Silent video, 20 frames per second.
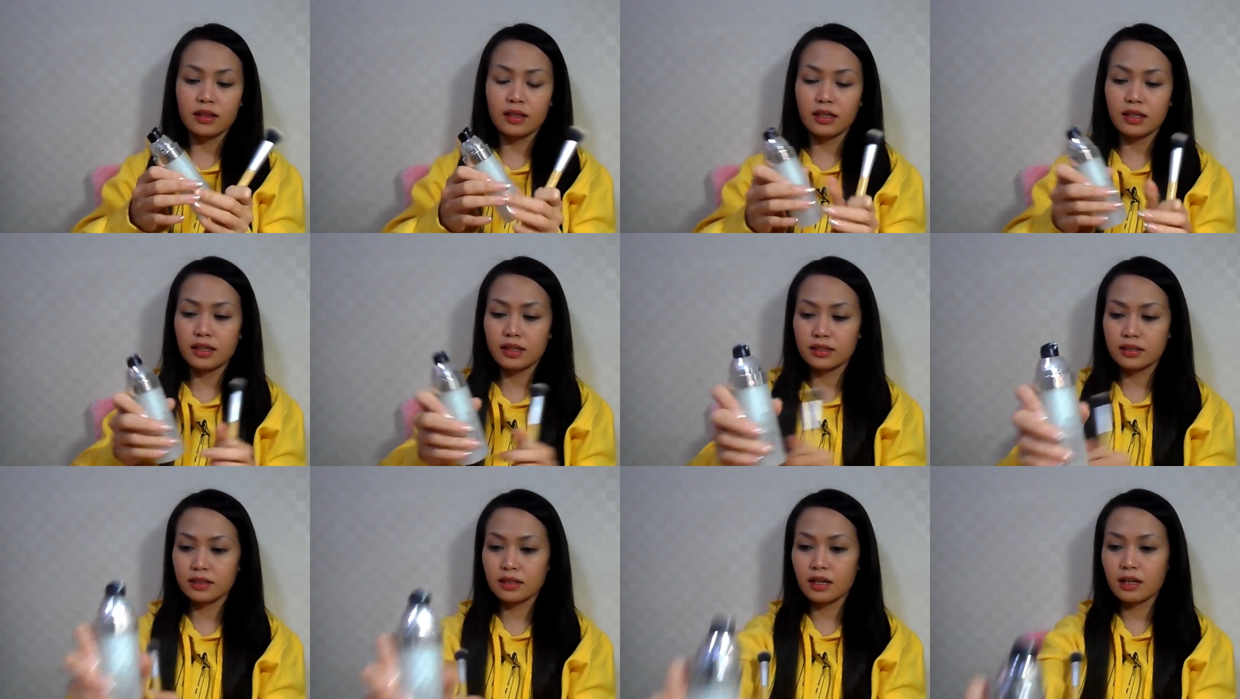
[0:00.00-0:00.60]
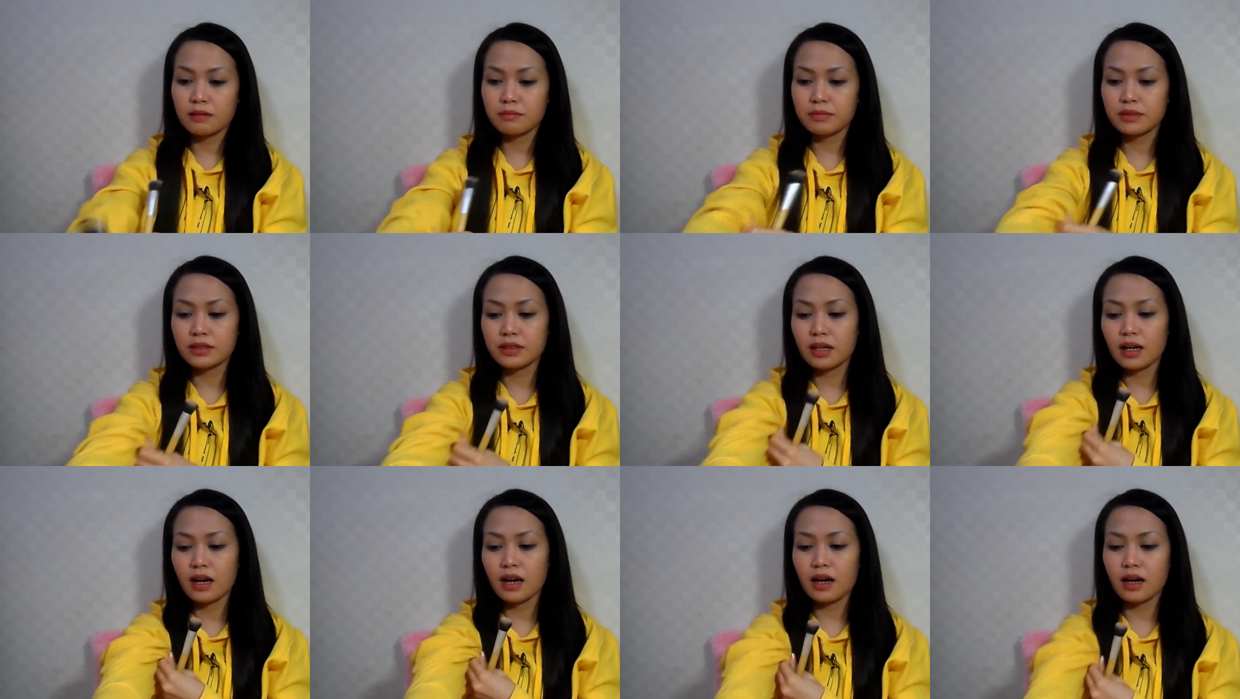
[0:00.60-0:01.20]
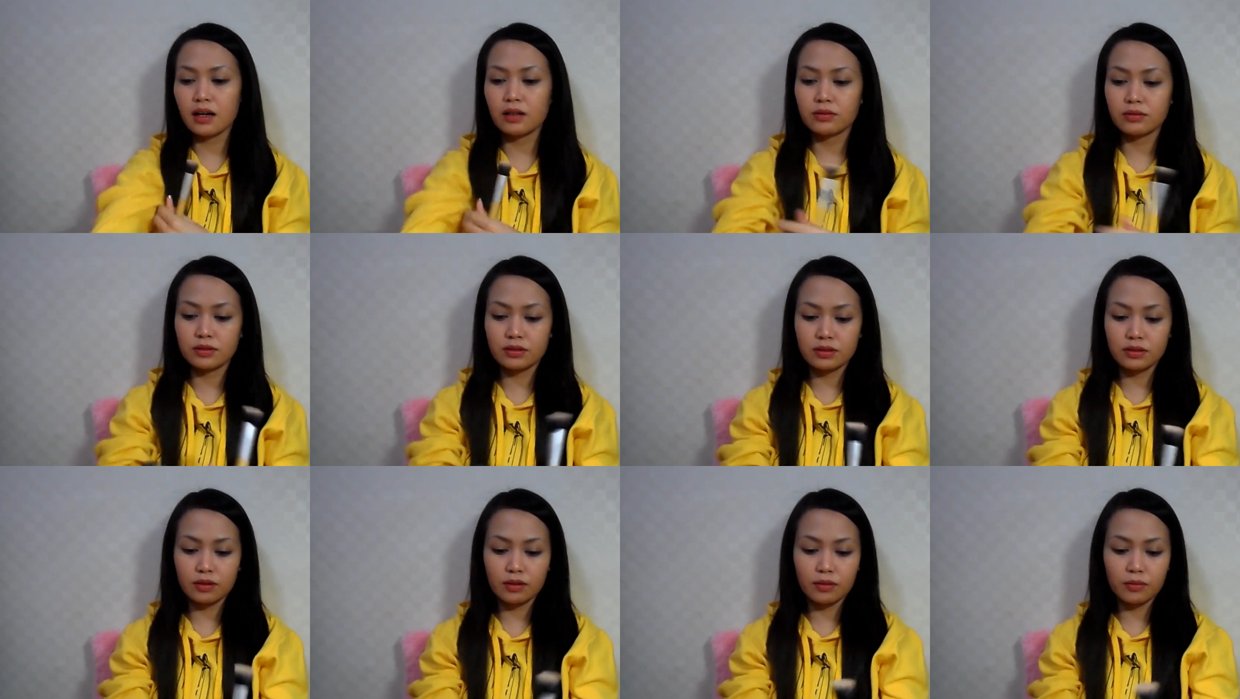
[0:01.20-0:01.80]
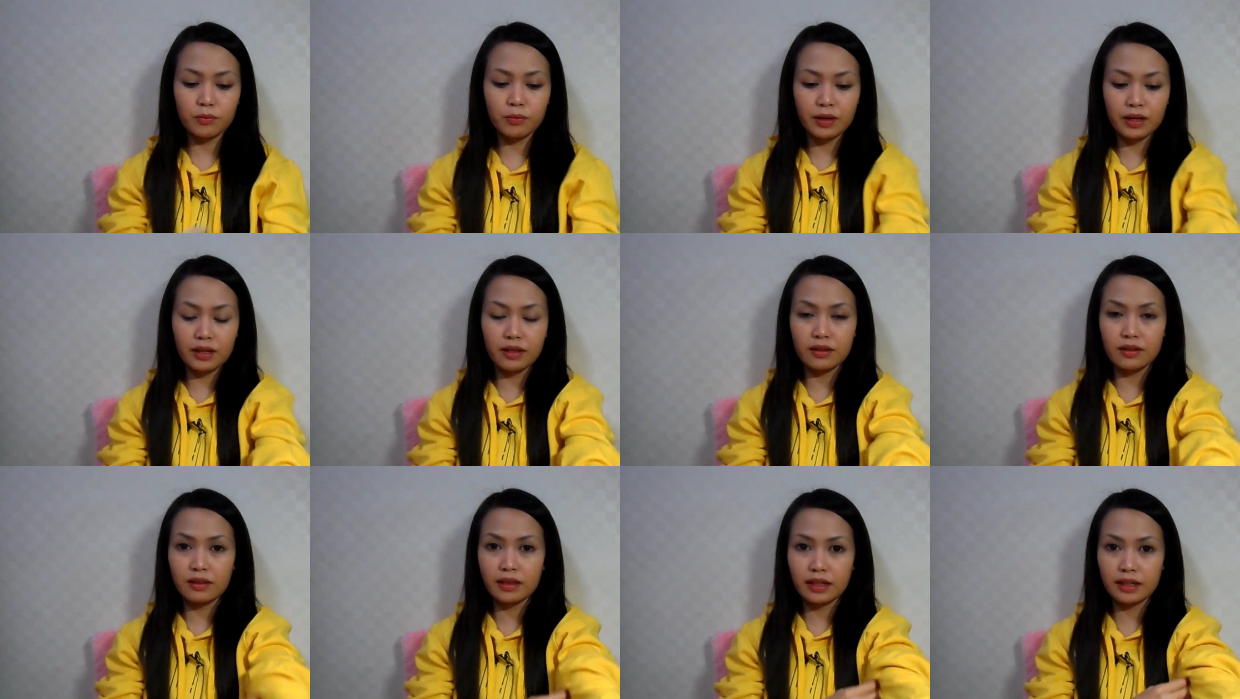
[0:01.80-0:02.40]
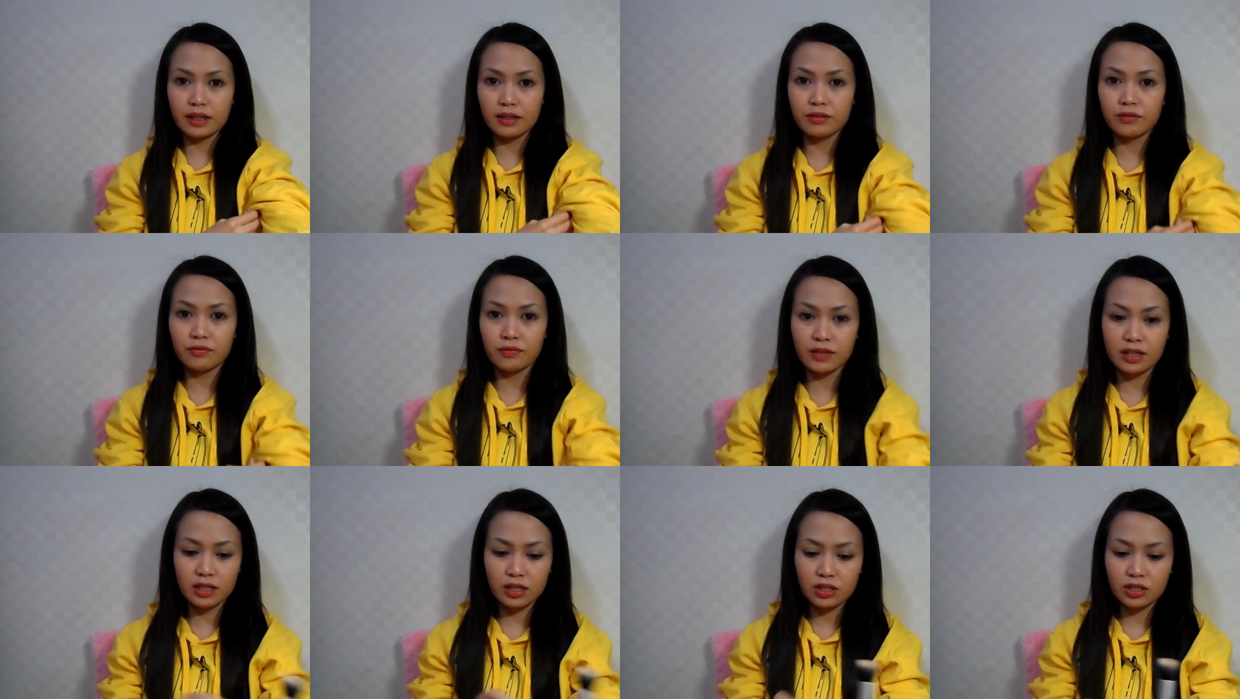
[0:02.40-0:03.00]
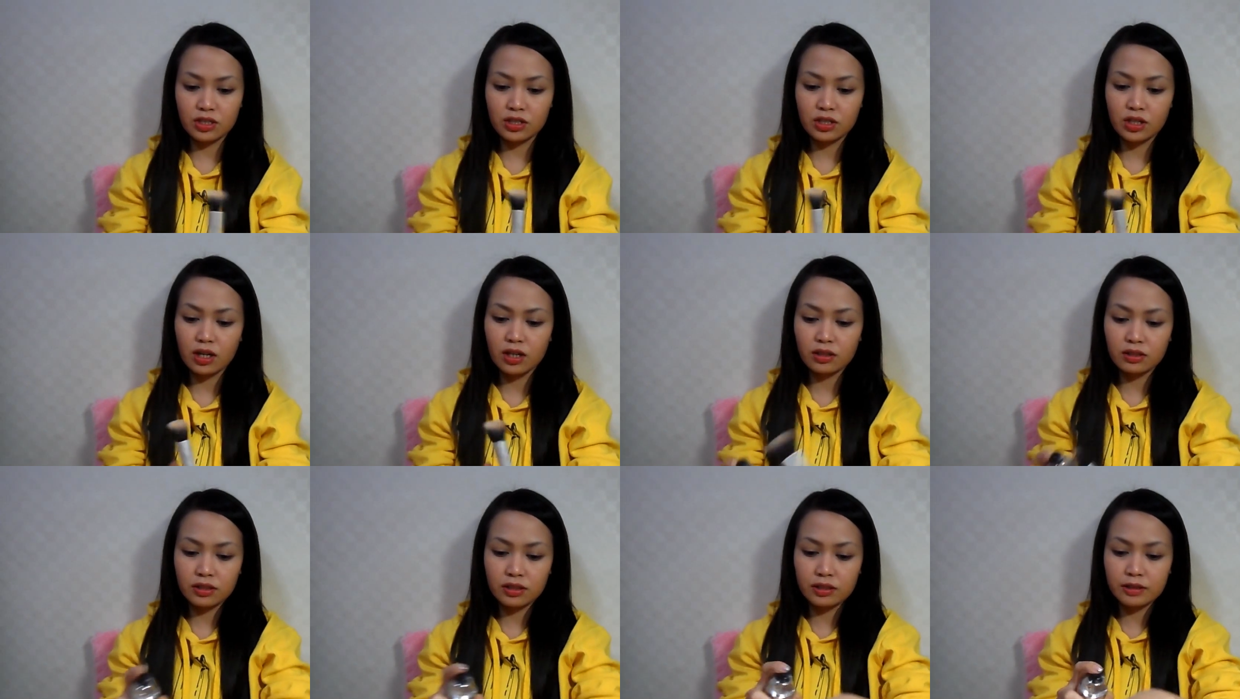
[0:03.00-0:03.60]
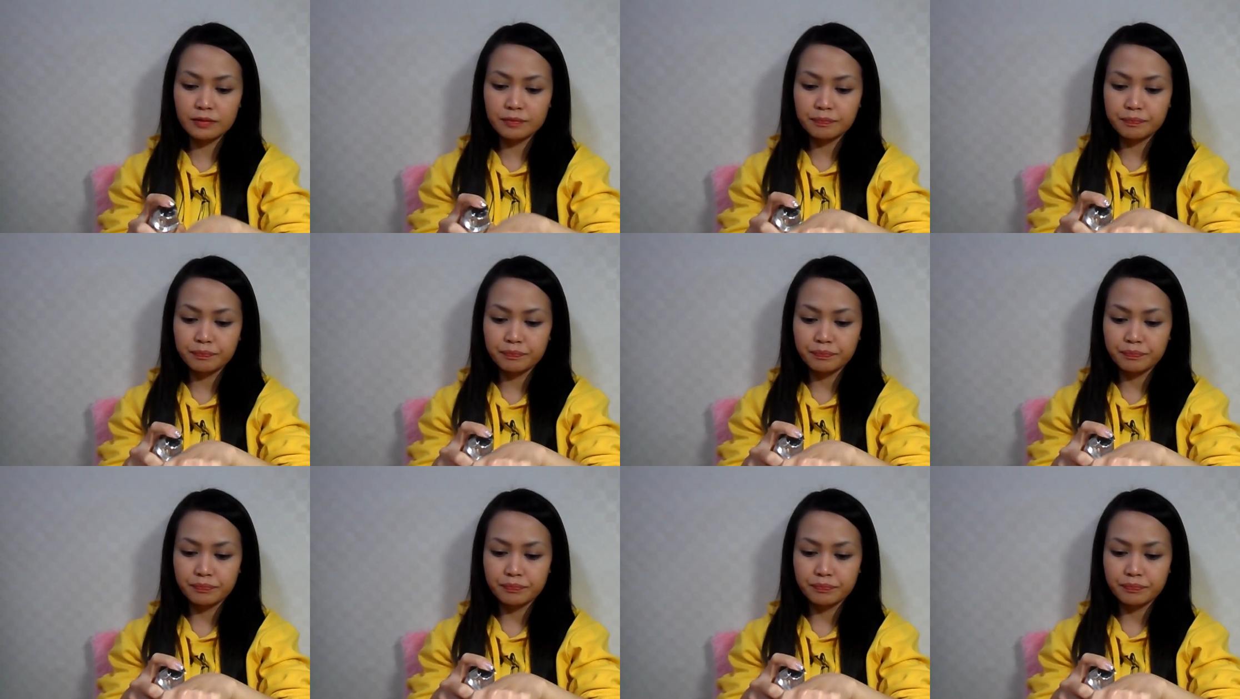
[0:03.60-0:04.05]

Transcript: This comes out with like a greenish color.